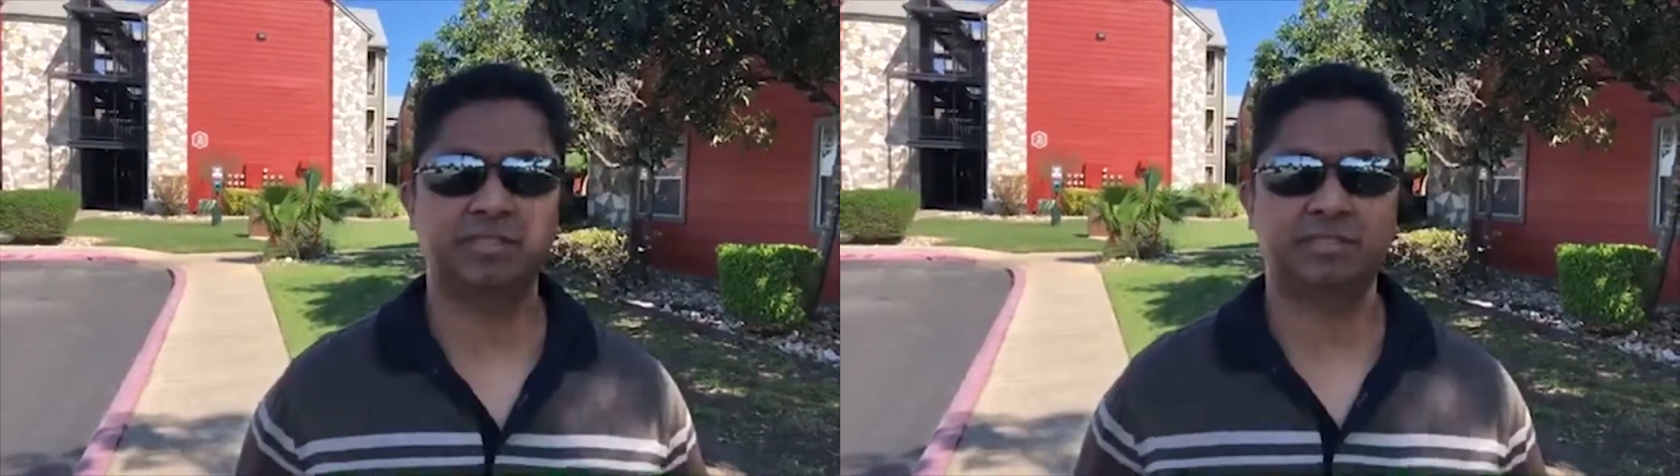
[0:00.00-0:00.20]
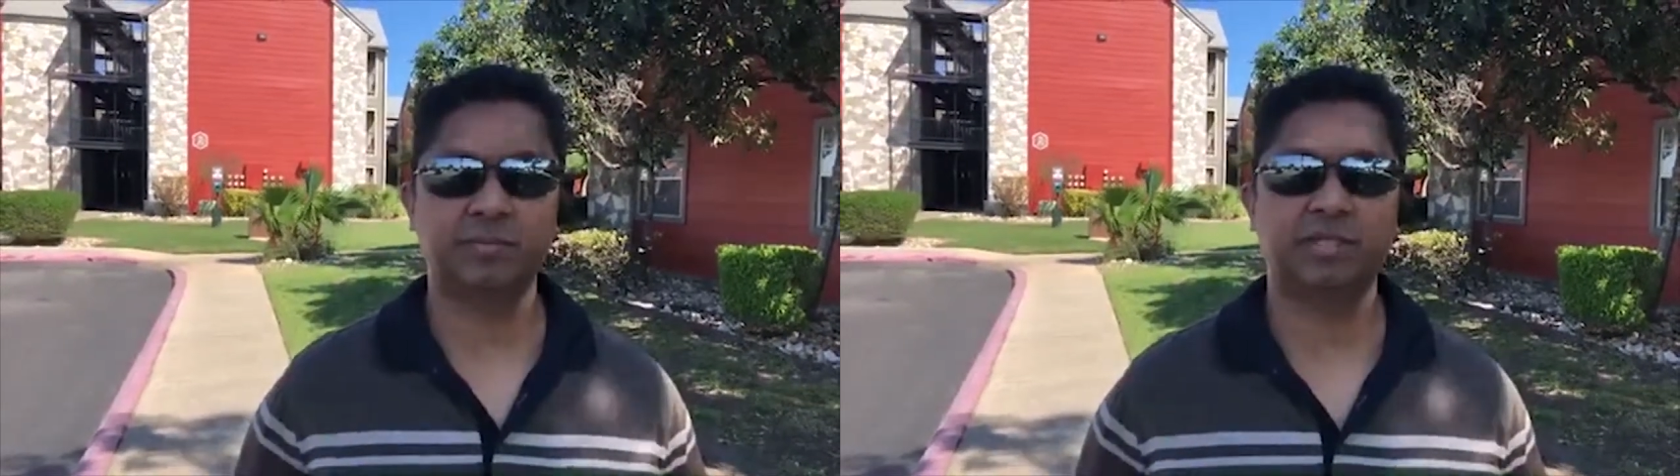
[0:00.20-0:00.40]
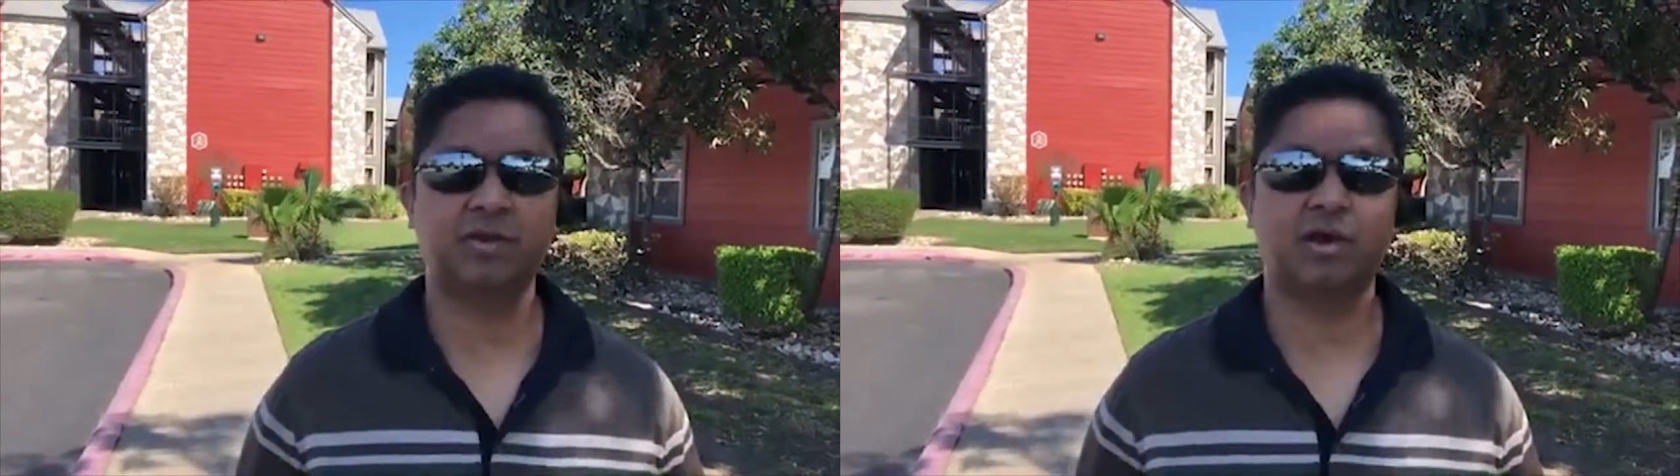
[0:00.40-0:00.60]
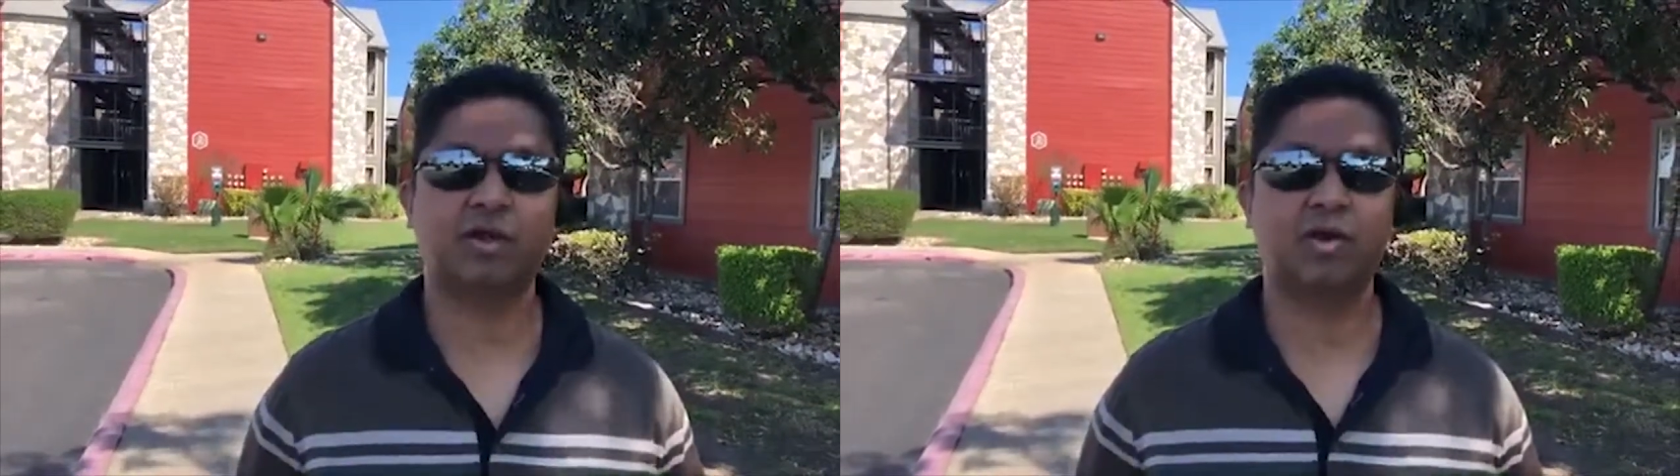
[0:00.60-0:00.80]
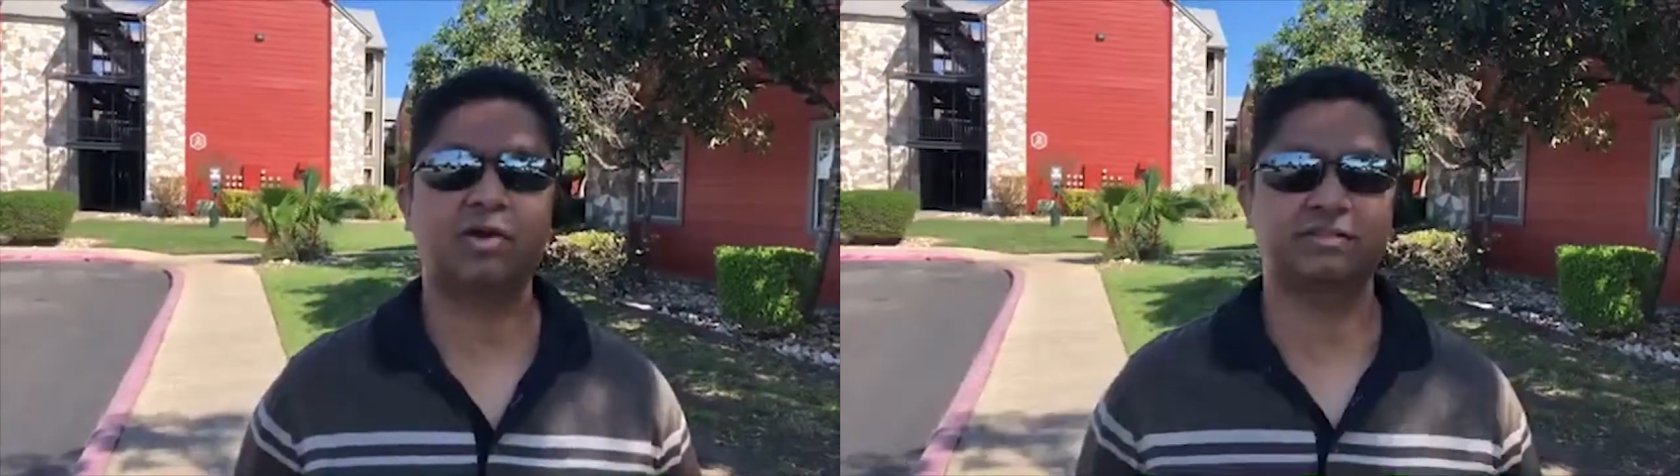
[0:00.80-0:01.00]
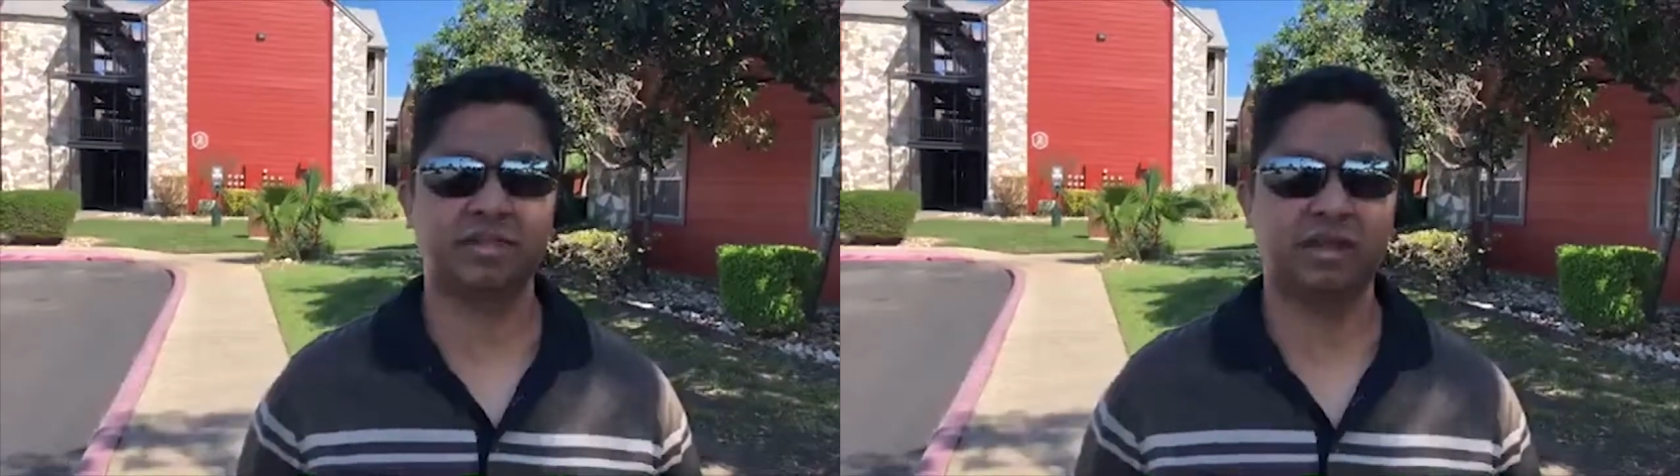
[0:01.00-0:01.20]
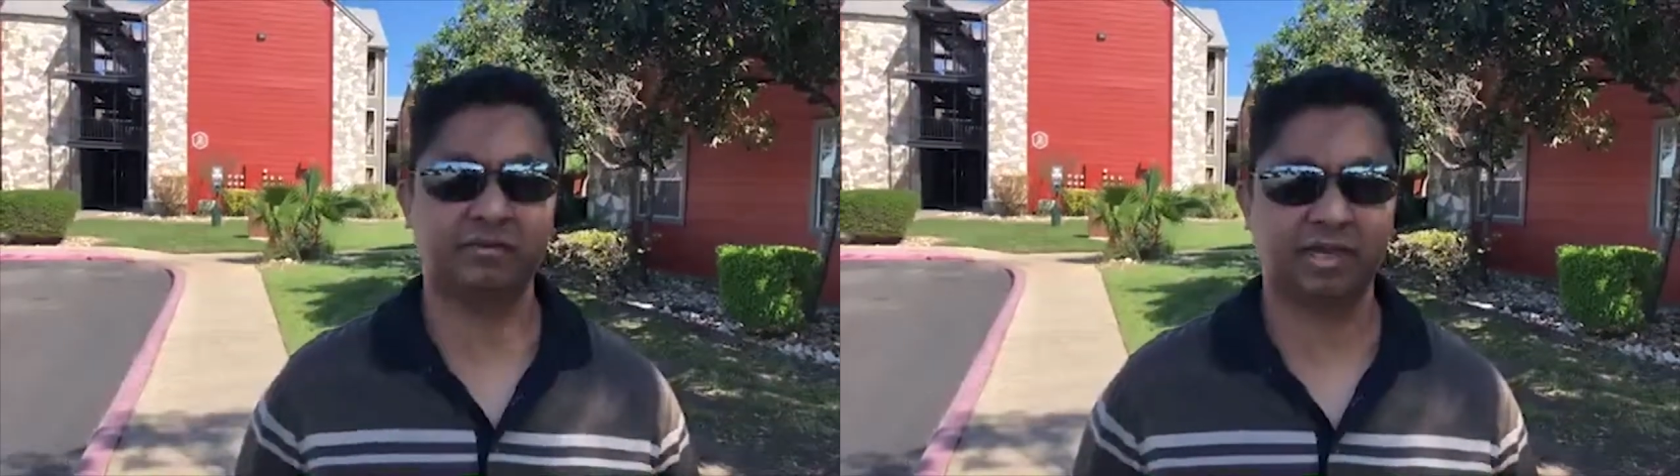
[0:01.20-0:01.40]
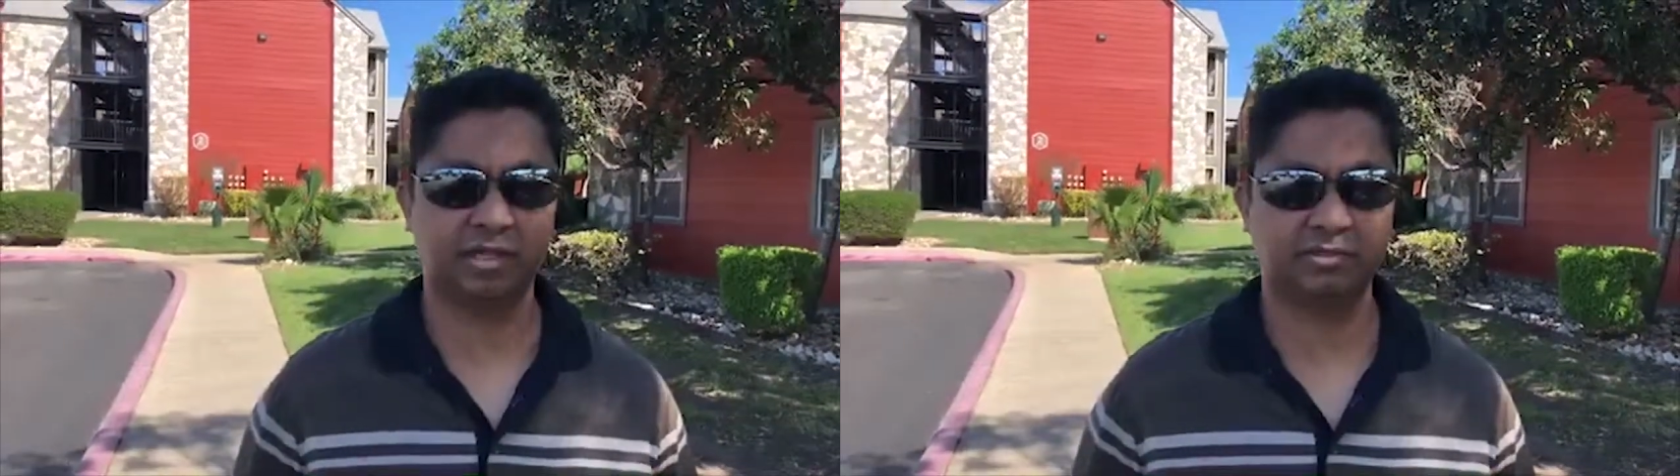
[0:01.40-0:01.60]
with something called a cost
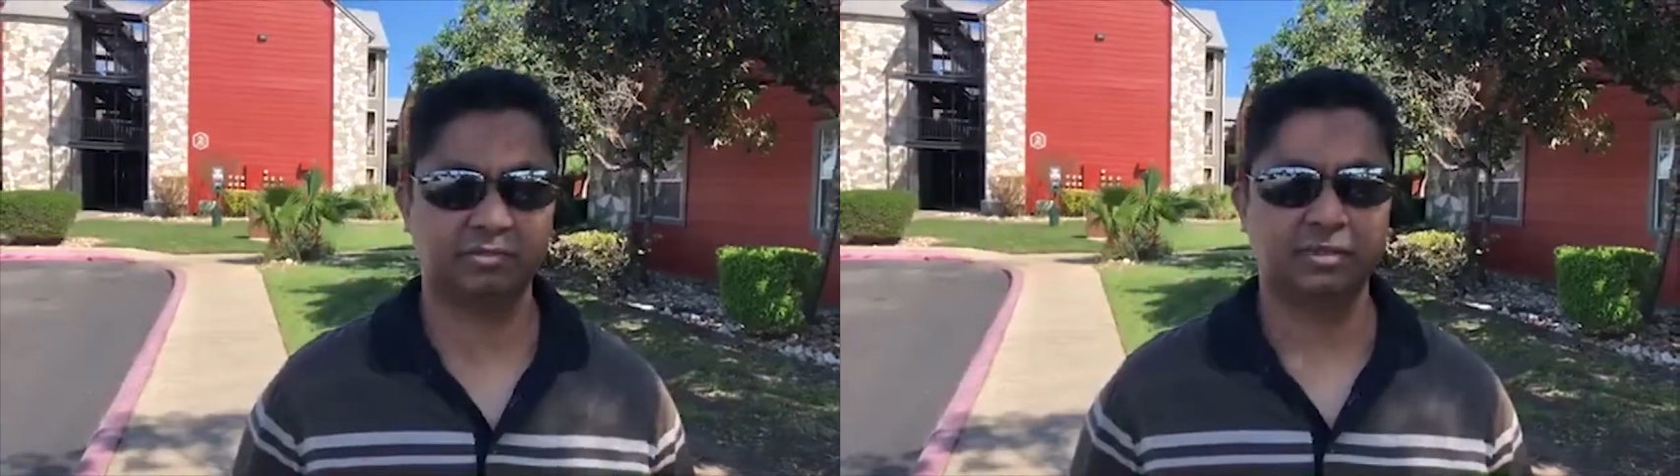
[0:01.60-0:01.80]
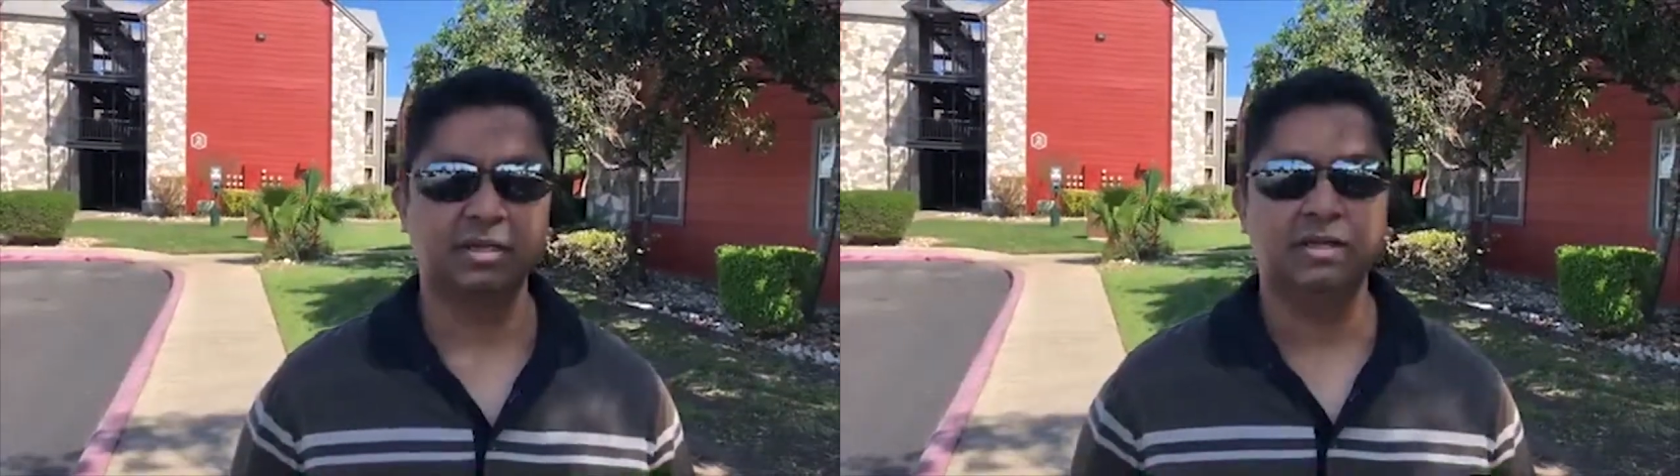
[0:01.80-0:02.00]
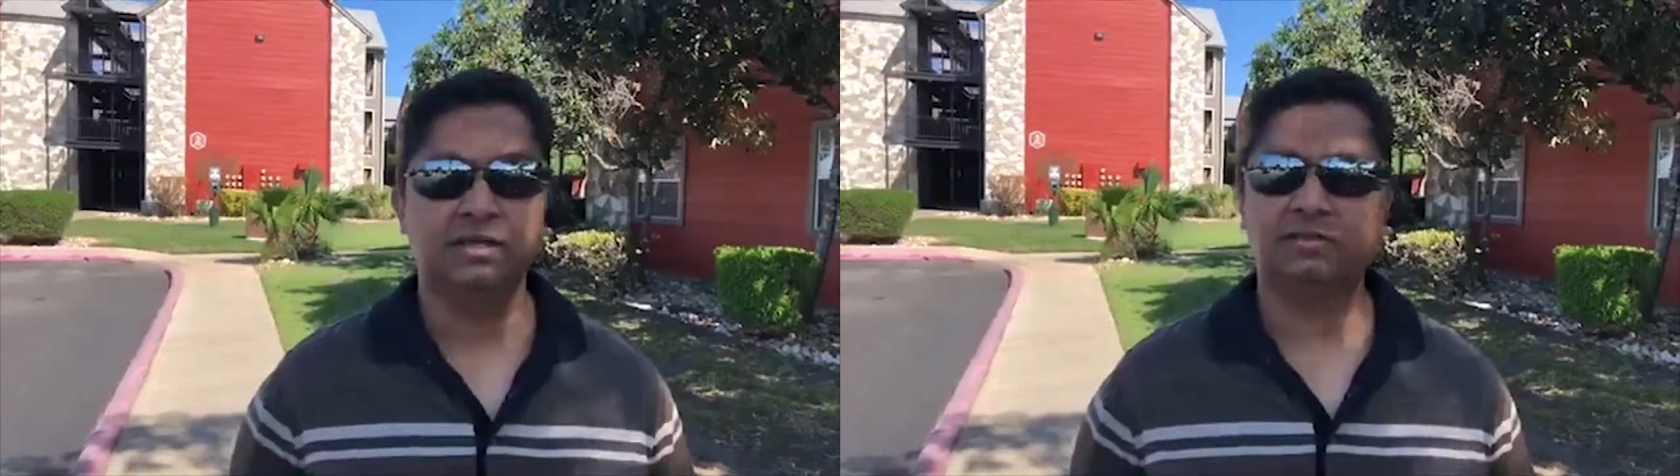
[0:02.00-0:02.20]
segregation.